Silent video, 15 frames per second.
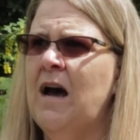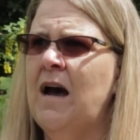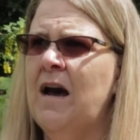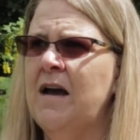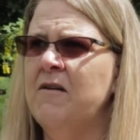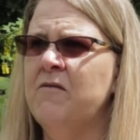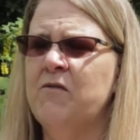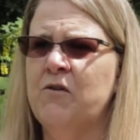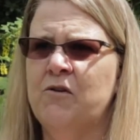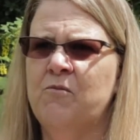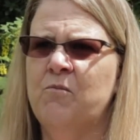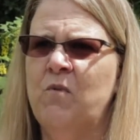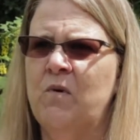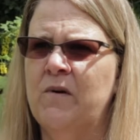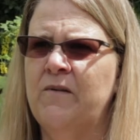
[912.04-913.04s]
I've
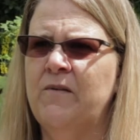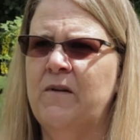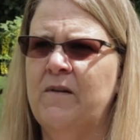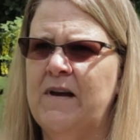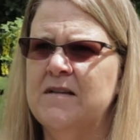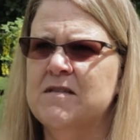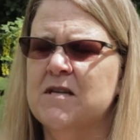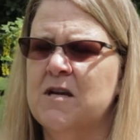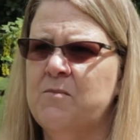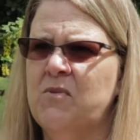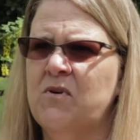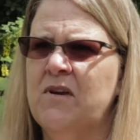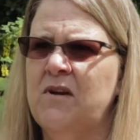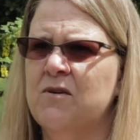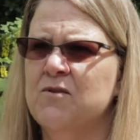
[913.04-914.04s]
learned more in the last
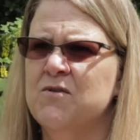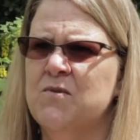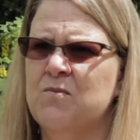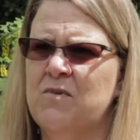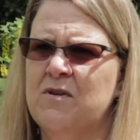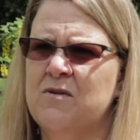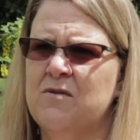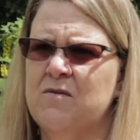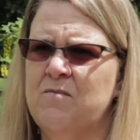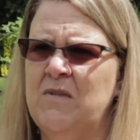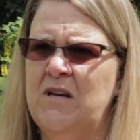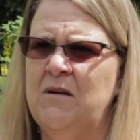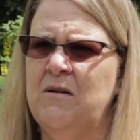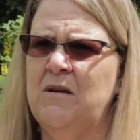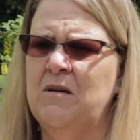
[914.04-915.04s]
couple years with
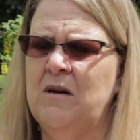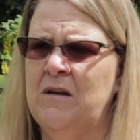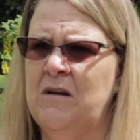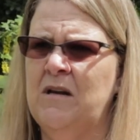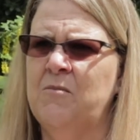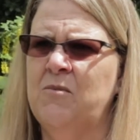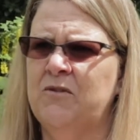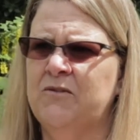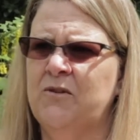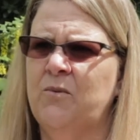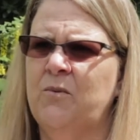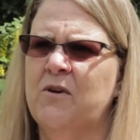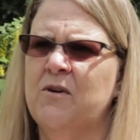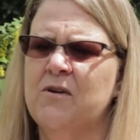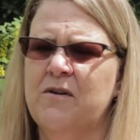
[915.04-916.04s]
me unable to
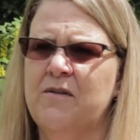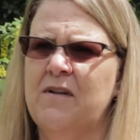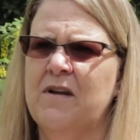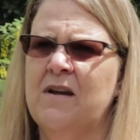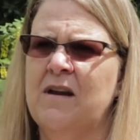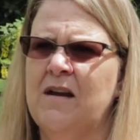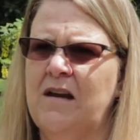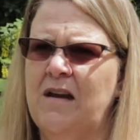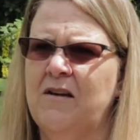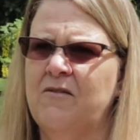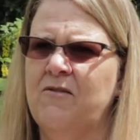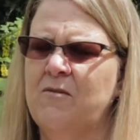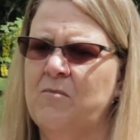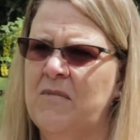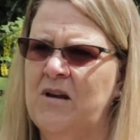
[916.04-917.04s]
work than I have
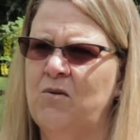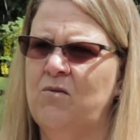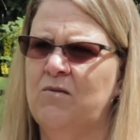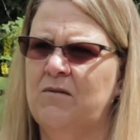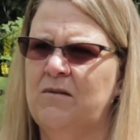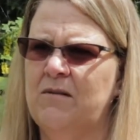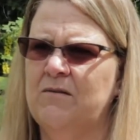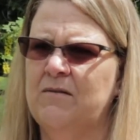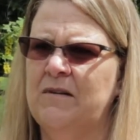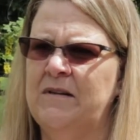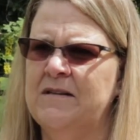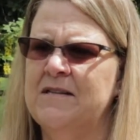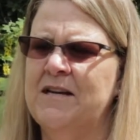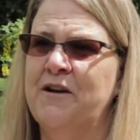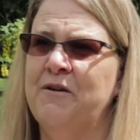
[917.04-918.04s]
in my whole
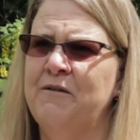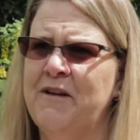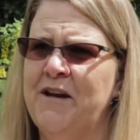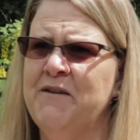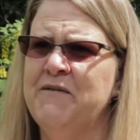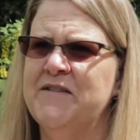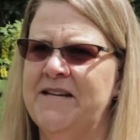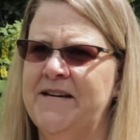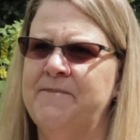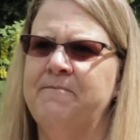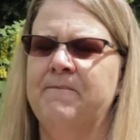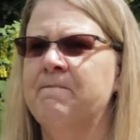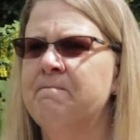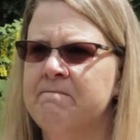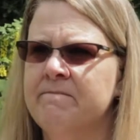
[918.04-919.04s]
entire lifetime.
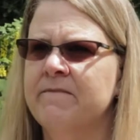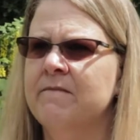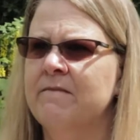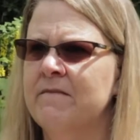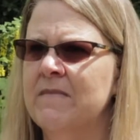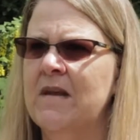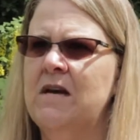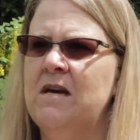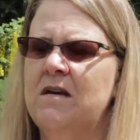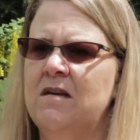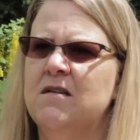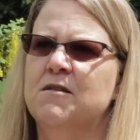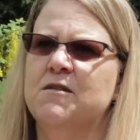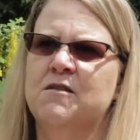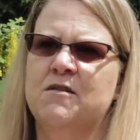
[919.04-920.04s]

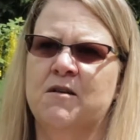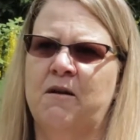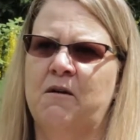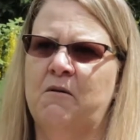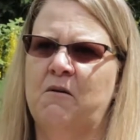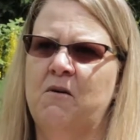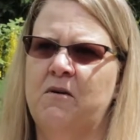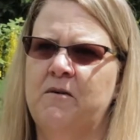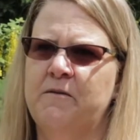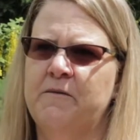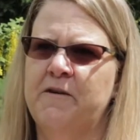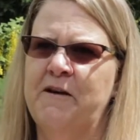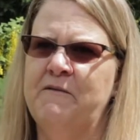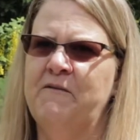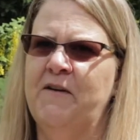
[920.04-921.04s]
So
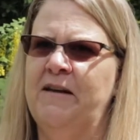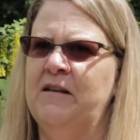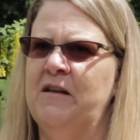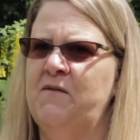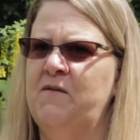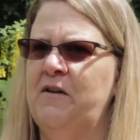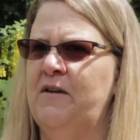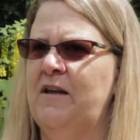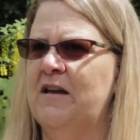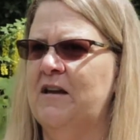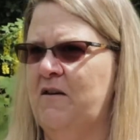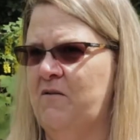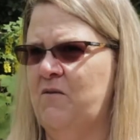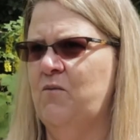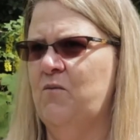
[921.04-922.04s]
I finally feel
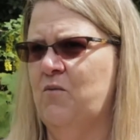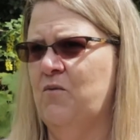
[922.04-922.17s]
like I've